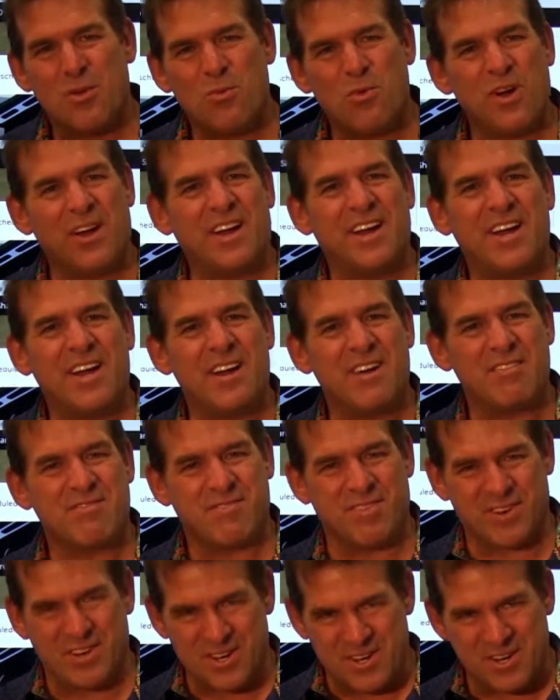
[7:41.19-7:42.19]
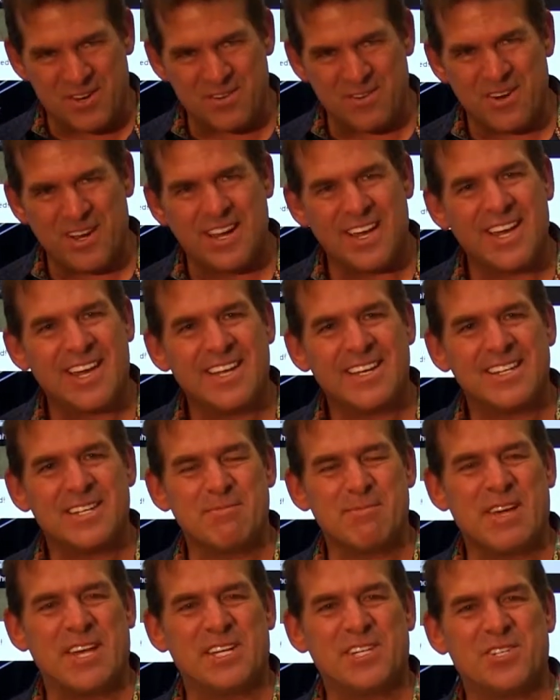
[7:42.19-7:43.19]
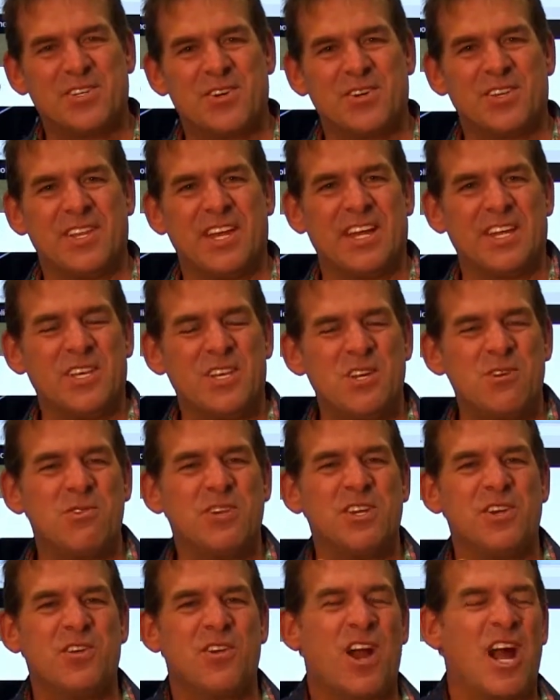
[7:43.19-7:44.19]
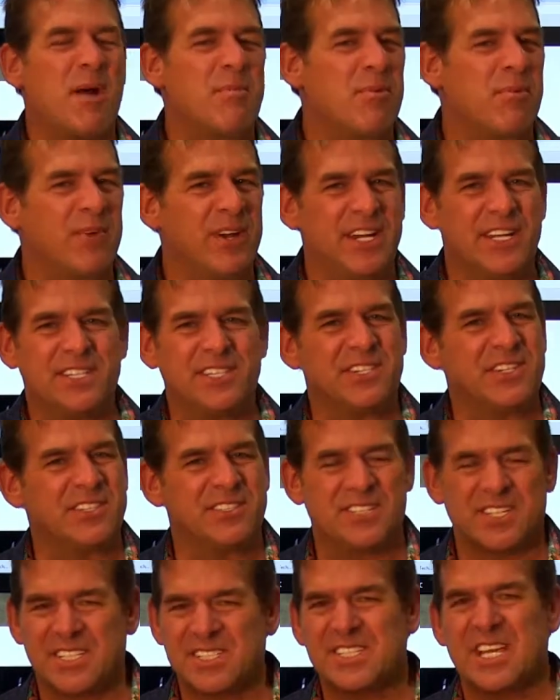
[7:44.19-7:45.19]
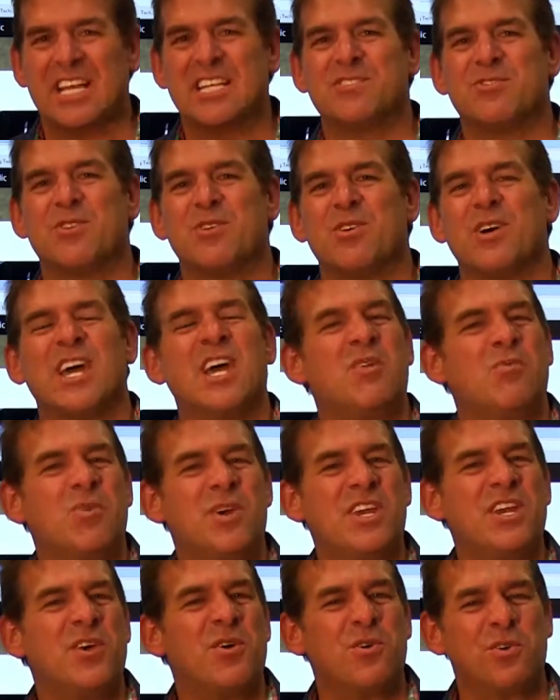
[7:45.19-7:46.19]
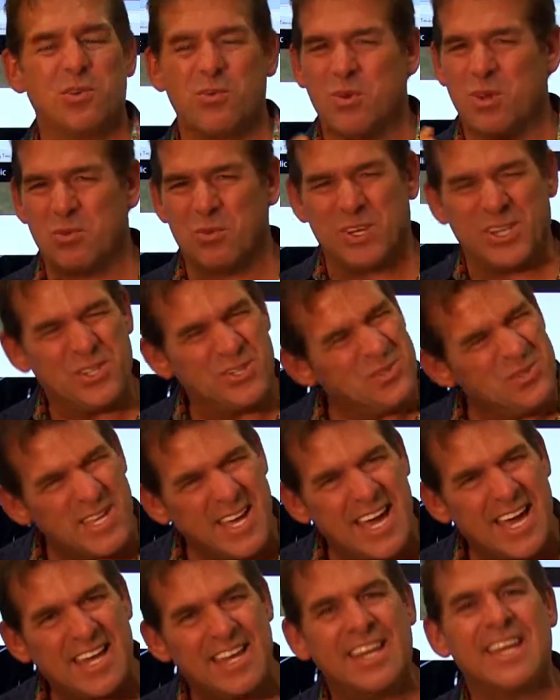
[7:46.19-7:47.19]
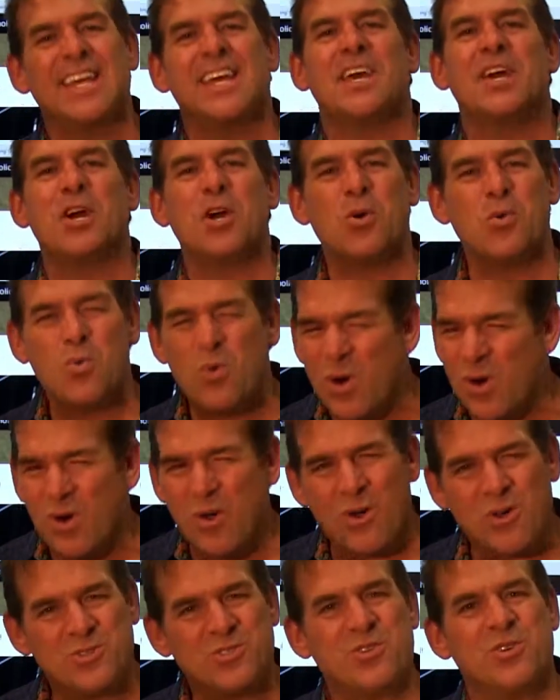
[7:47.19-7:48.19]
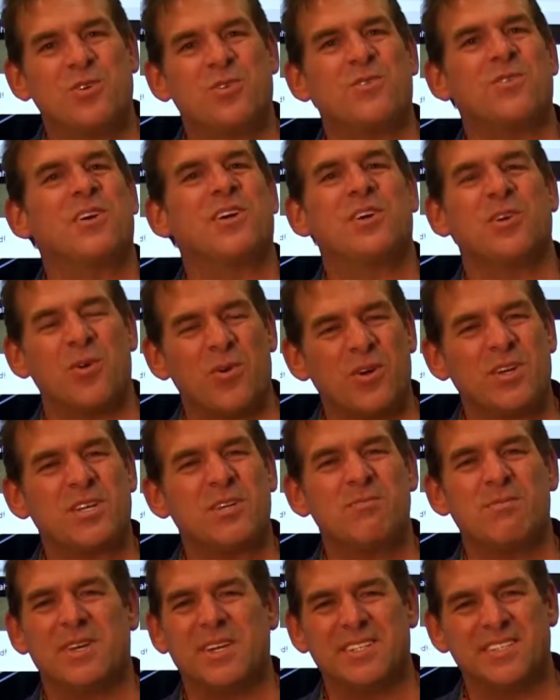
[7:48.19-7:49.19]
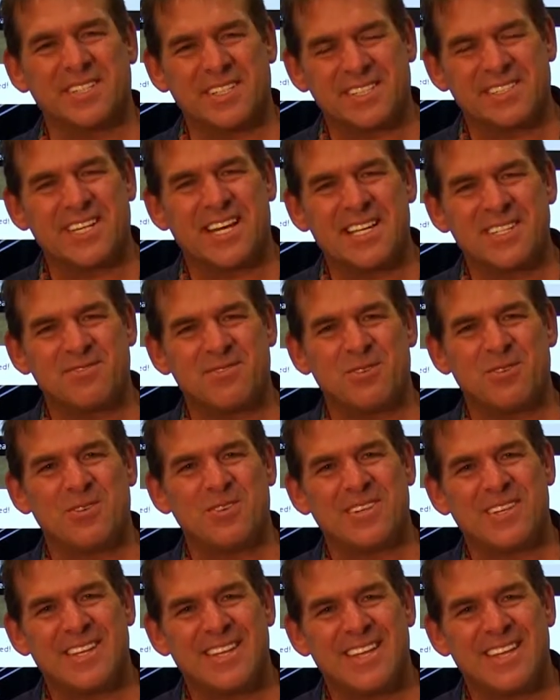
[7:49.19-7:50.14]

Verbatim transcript: We're here for you to make sure that you and your operation are successful, and we know that when we do that, we're also going to be successful.